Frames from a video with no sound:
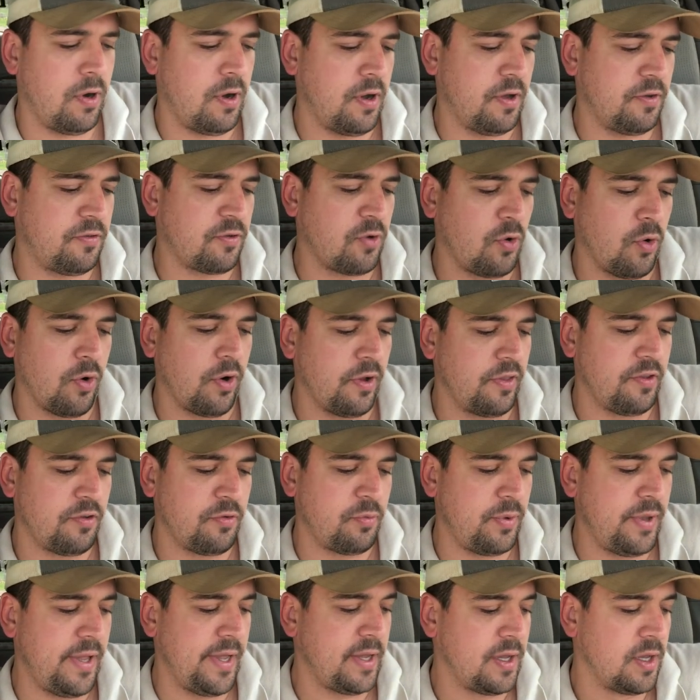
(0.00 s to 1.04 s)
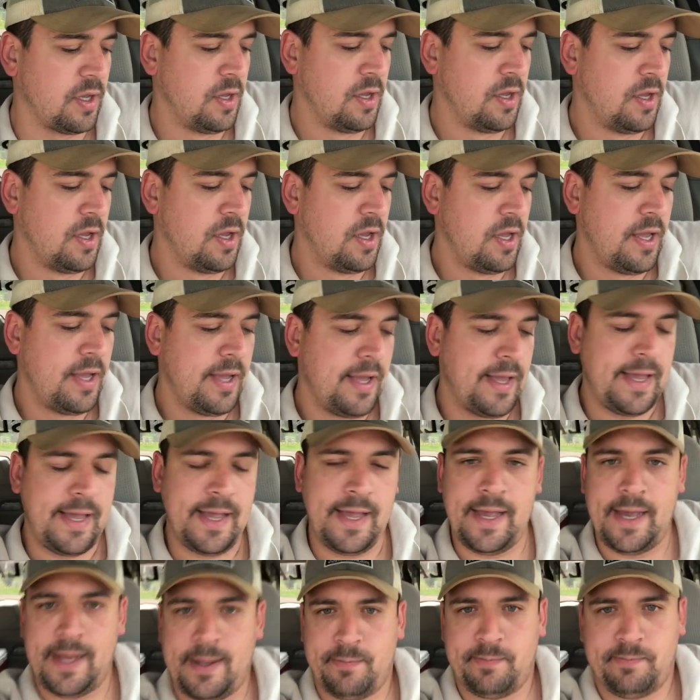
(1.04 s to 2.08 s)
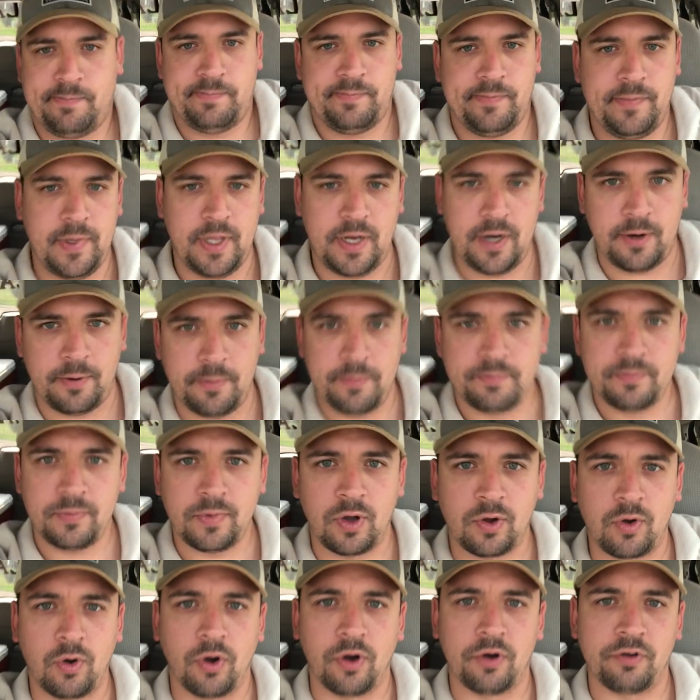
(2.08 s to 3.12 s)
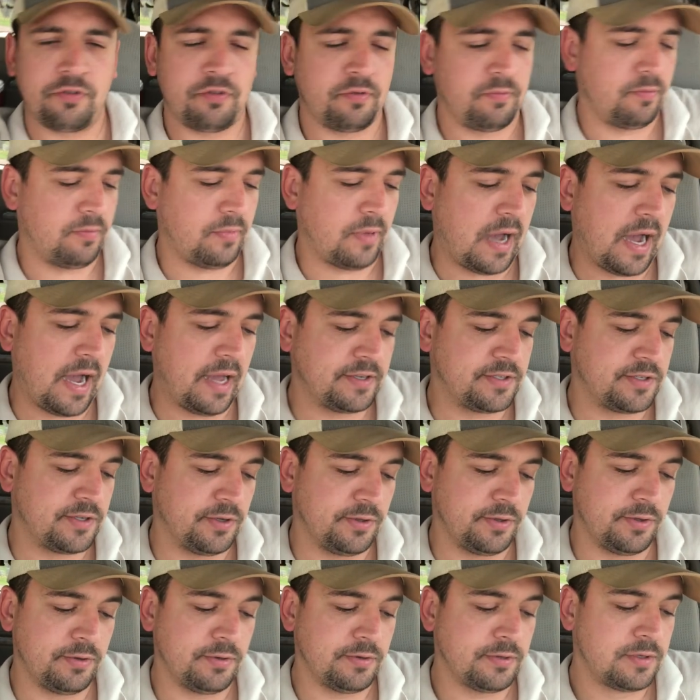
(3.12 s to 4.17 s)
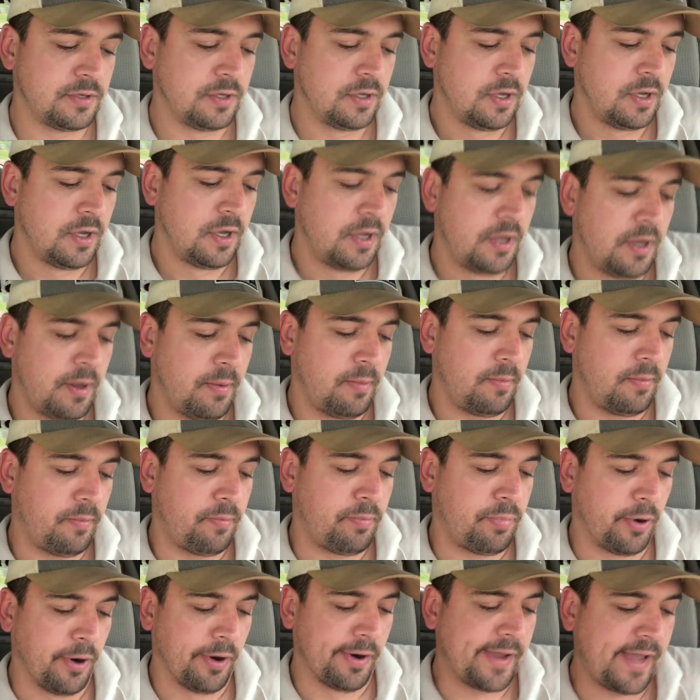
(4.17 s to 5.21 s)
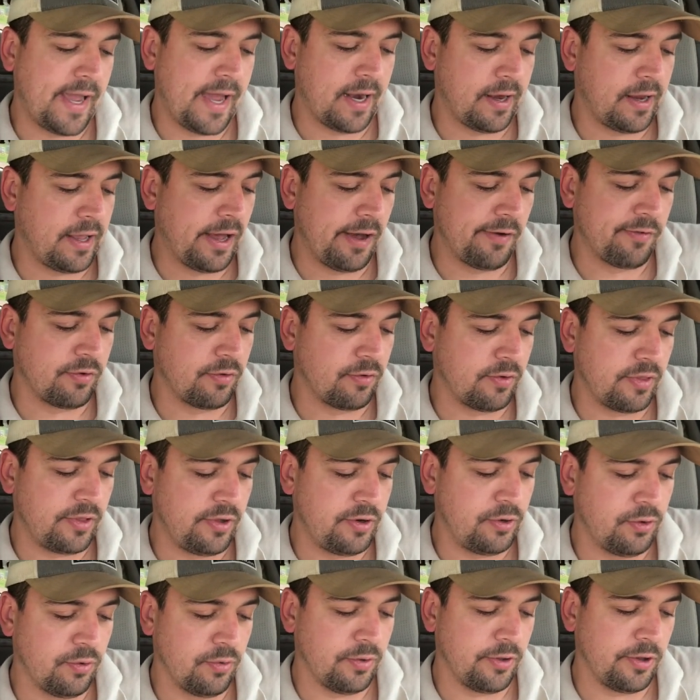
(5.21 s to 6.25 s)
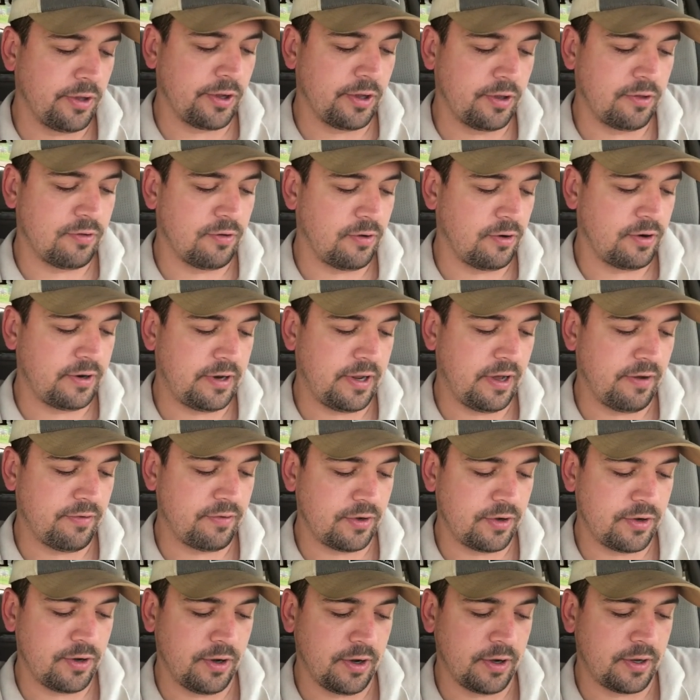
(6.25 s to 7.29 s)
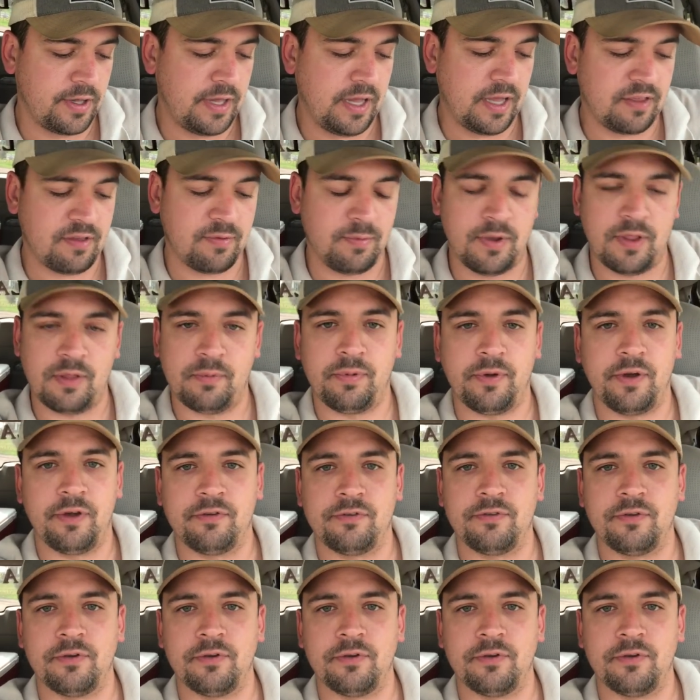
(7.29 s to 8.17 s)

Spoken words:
scoring this week. And, of course, I still lose. Perk had Calvin really do really good. So did Dalvin Cook. He had some other players